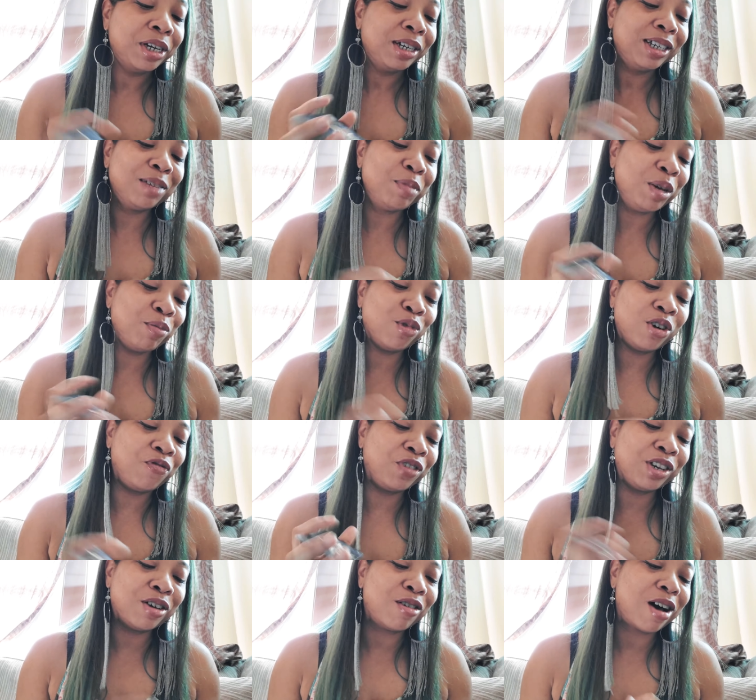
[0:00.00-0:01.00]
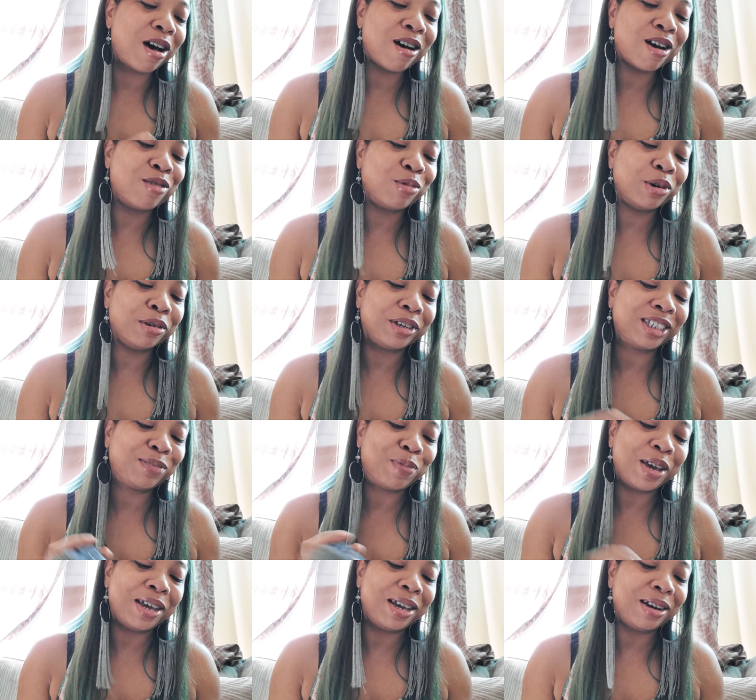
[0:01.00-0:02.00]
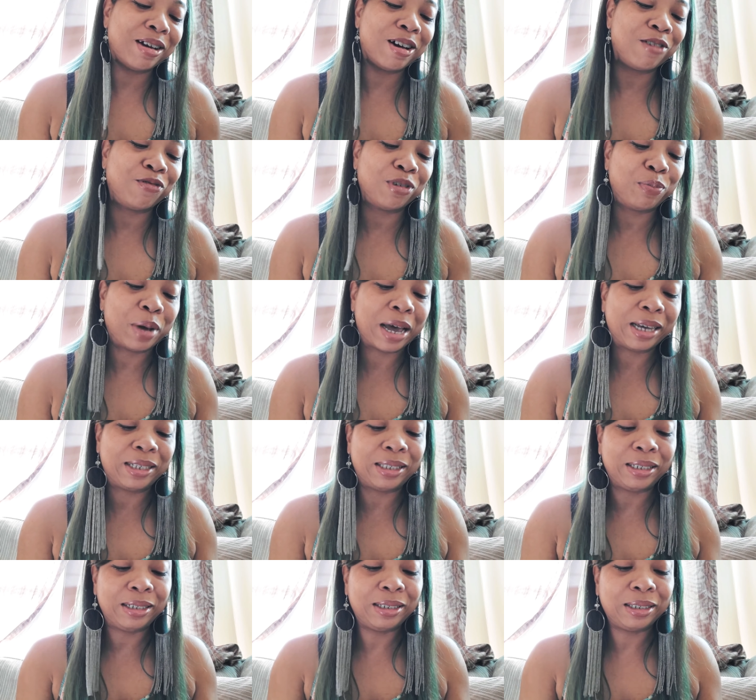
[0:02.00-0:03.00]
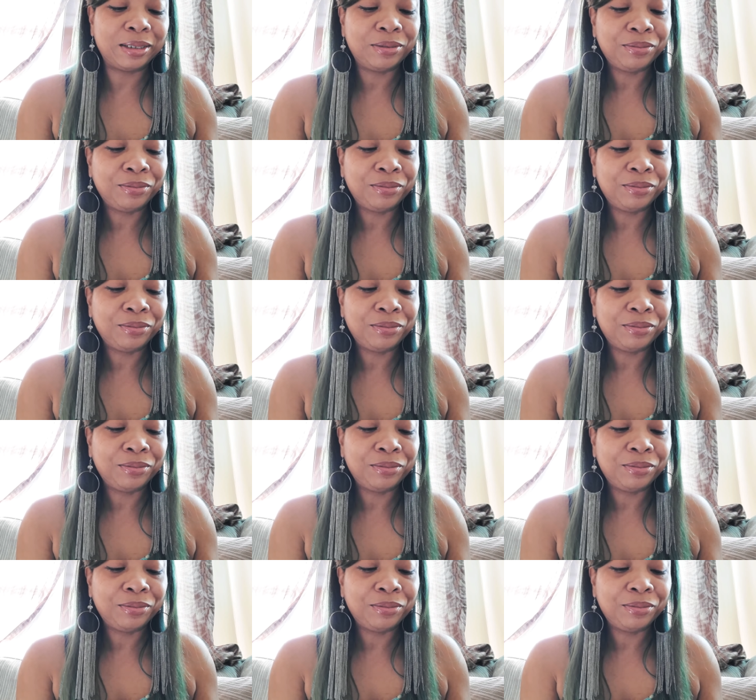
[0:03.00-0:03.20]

Give me more for your hard work is paying off for Pisces.